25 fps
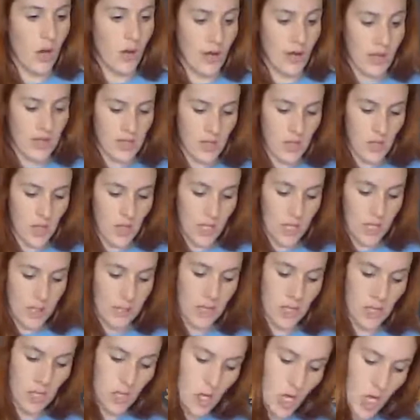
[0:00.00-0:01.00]
Okay, so then
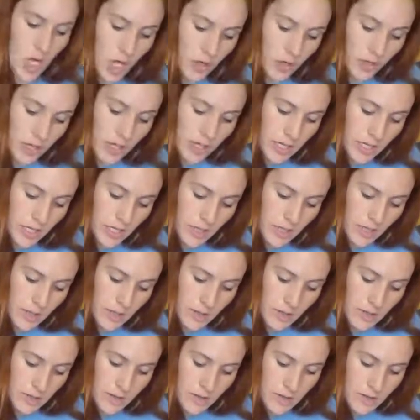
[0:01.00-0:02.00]
I'm going to color
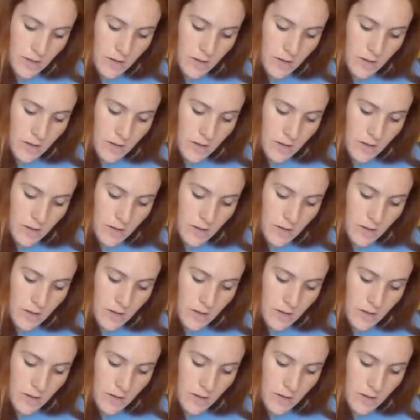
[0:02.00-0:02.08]
in